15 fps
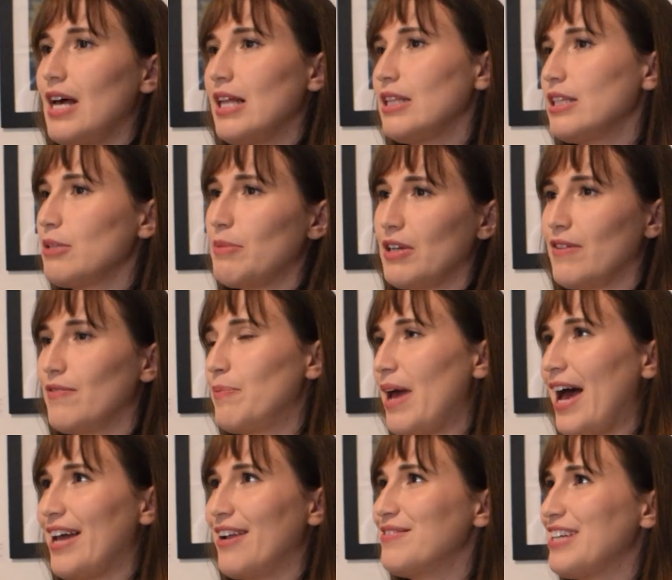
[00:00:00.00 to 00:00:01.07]
a little bit
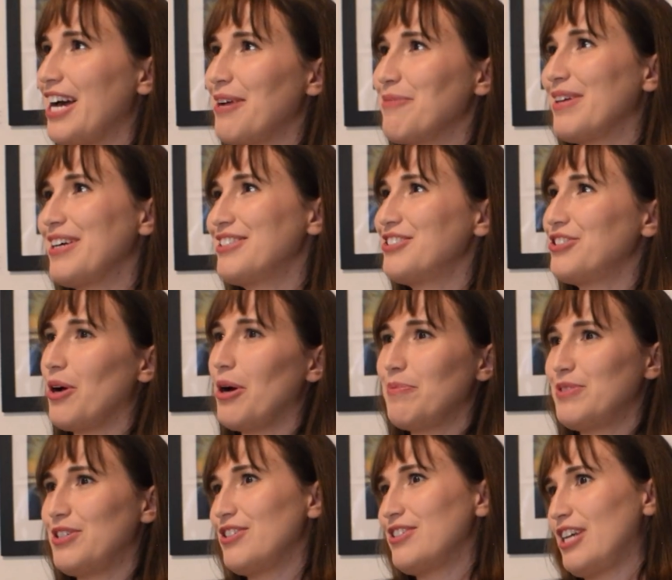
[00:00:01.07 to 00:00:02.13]
ahead of time, show
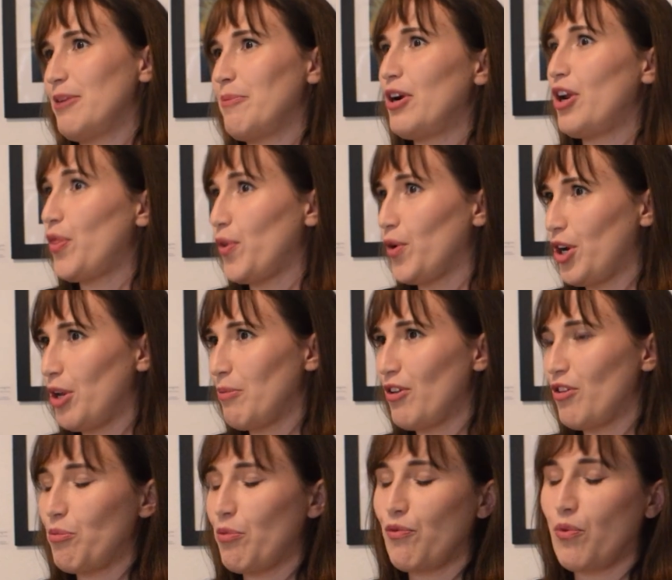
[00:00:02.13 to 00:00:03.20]
up to ceremony 30
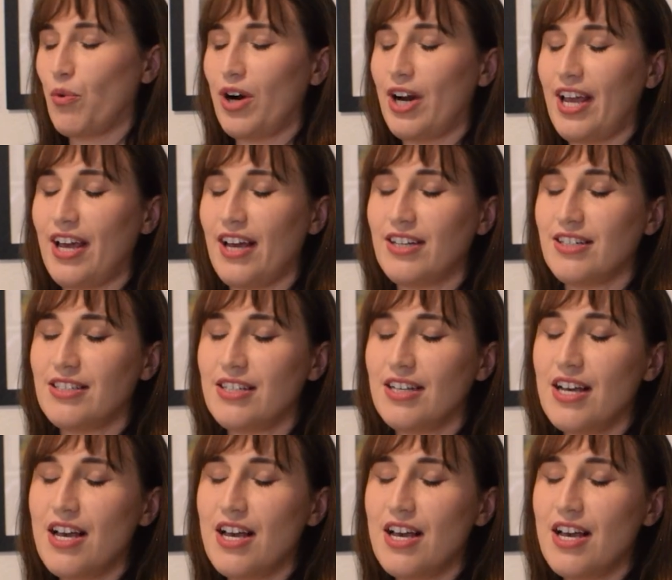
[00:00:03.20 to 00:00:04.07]
minutes beforehand.